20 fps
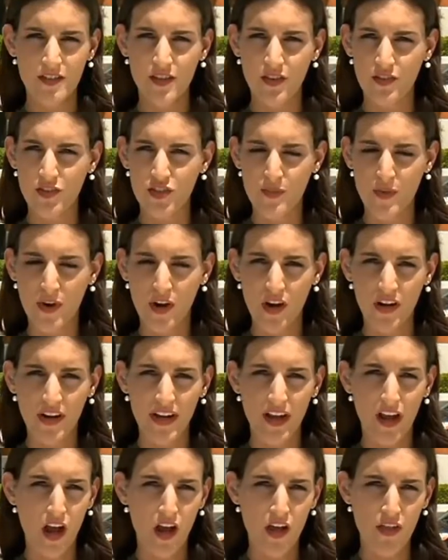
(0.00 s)
So
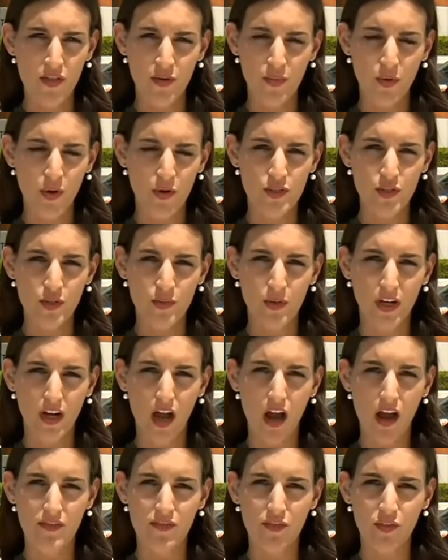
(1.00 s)
Jamari on the road to
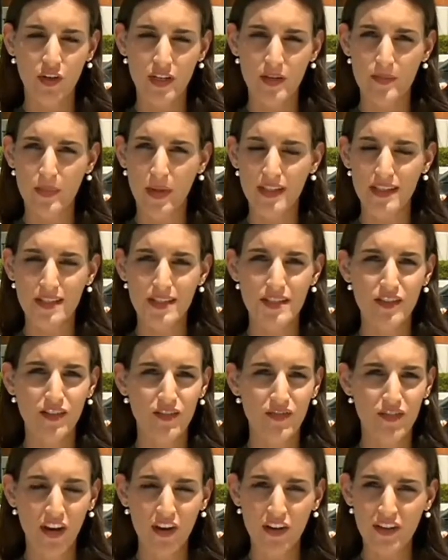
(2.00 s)
recovery, but
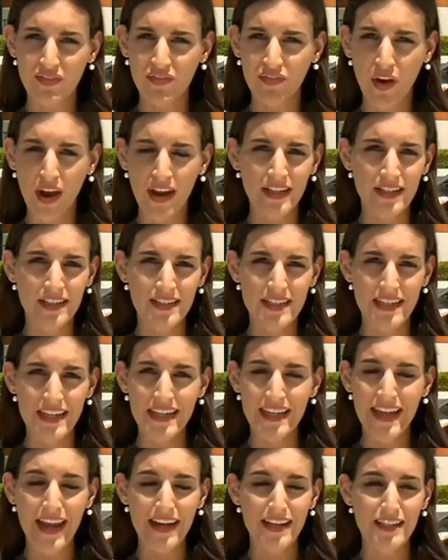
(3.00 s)
still very frightened.
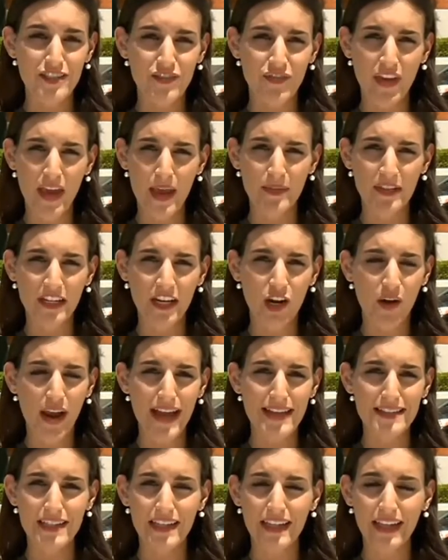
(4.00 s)
He and his family are
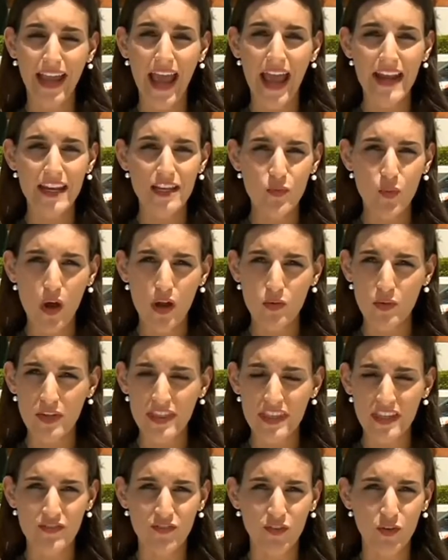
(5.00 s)
asking anyone
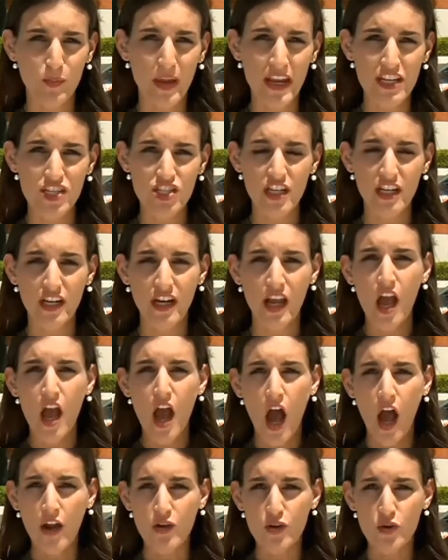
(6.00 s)
with information
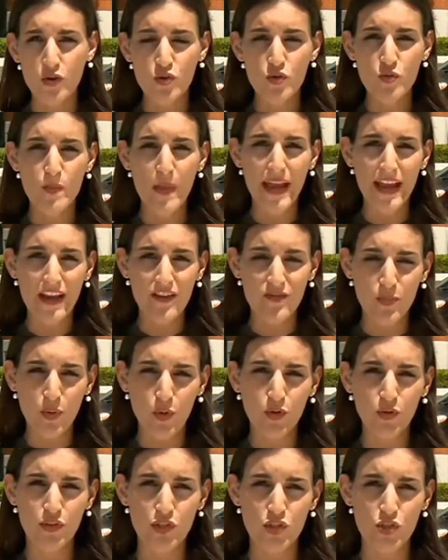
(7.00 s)
on who may have
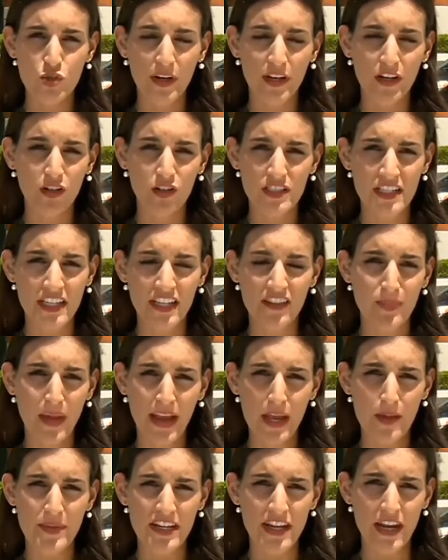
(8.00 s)
pulled the trigger to give
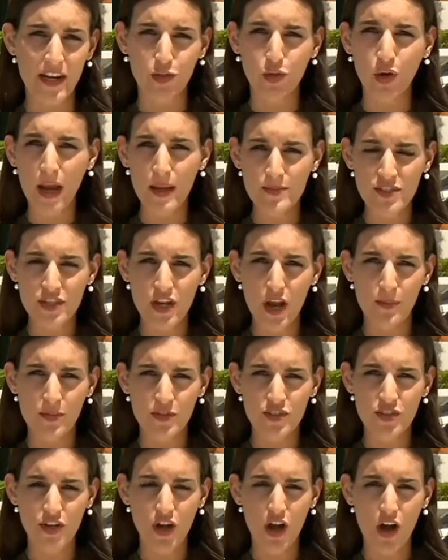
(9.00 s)
Miami-Dade Crime
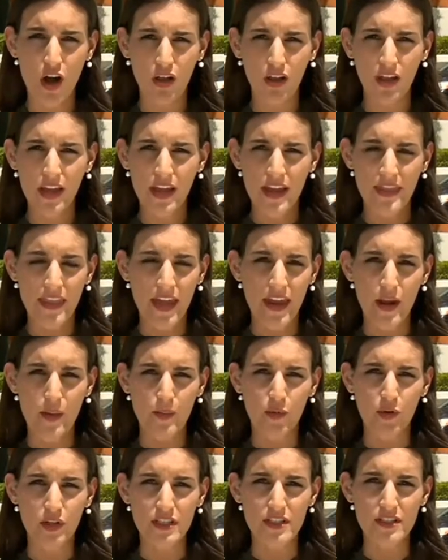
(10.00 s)
Stoppers a call. That
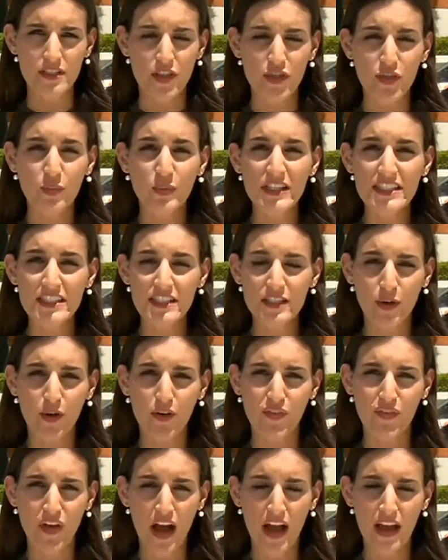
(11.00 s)
number is
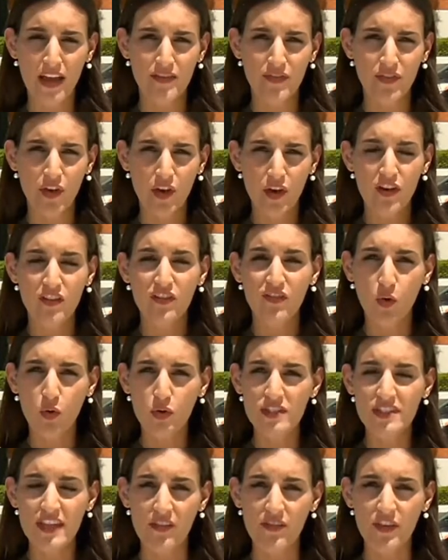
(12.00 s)

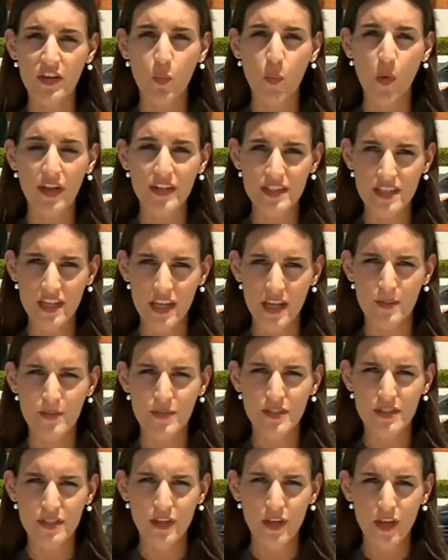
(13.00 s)

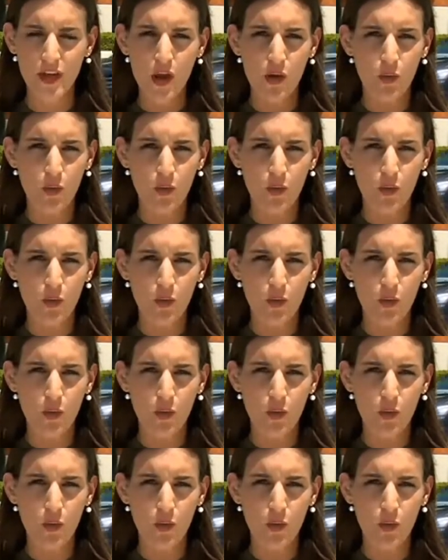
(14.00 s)
305-471-TIPS.